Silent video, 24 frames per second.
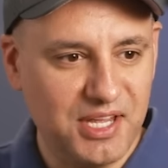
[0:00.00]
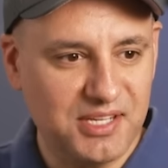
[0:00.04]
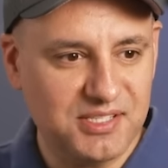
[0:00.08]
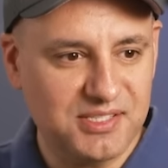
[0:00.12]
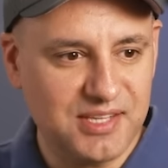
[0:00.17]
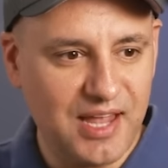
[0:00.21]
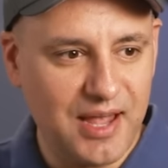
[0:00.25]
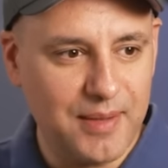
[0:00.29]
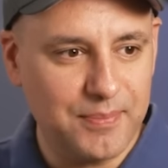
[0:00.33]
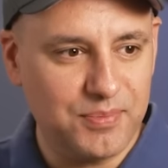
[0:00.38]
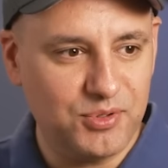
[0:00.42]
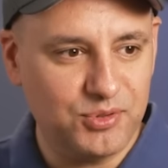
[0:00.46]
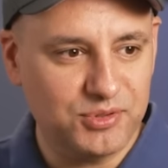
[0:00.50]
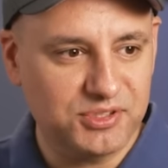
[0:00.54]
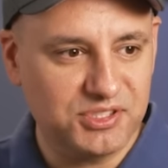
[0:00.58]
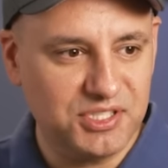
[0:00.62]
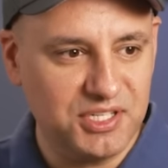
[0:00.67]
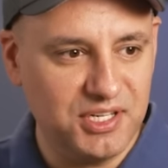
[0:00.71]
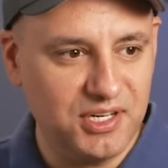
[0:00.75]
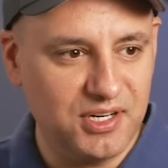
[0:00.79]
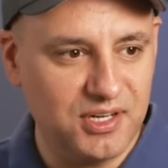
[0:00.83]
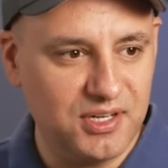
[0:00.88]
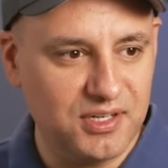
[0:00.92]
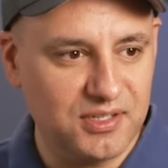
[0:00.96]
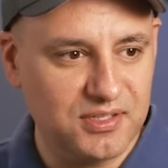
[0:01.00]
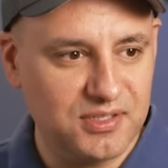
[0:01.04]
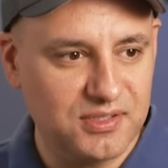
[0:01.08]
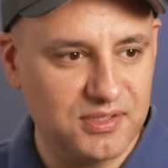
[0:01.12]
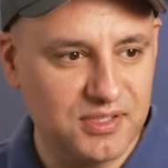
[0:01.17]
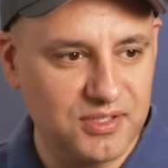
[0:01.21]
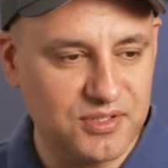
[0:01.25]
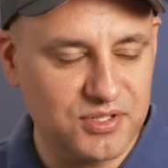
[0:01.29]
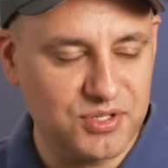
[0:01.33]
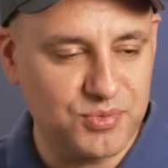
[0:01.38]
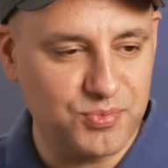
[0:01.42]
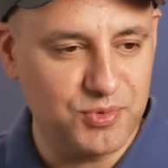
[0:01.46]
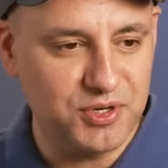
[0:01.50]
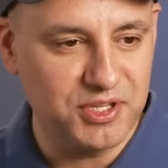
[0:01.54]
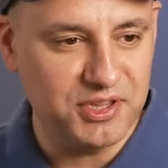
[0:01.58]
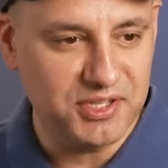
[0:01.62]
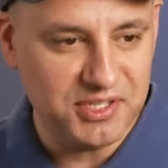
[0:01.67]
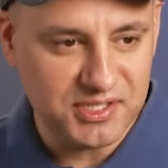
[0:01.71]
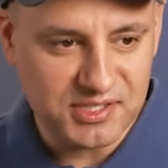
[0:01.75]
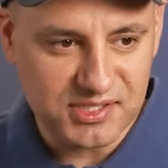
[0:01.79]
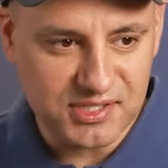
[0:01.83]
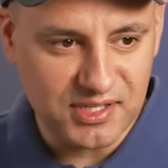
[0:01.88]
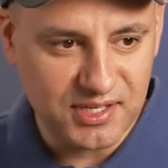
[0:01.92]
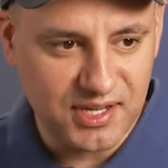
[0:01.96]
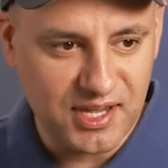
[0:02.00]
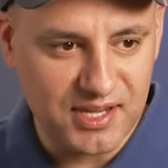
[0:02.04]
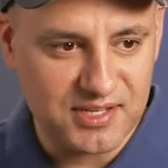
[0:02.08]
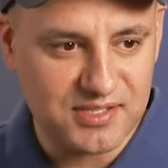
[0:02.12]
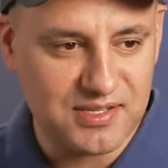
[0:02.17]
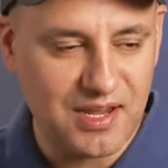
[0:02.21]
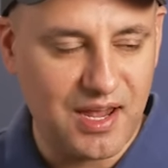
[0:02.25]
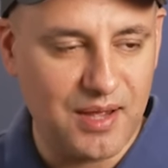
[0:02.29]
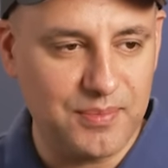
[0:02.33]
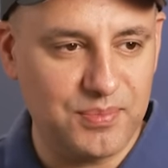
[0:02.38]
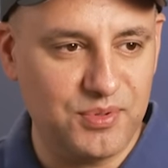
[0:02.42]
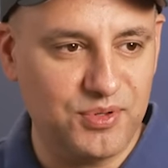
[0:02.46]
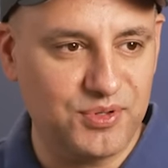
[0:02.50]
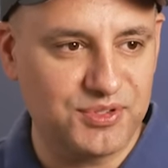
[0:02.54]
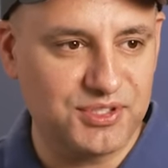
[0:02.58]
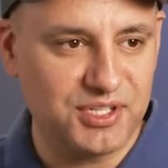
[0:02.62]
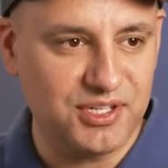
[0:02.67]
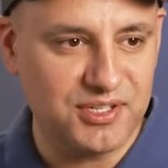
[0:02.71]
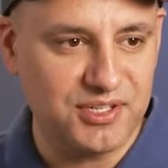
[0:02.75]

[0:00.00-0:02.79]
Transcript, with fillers: examples here. There's realistic examples,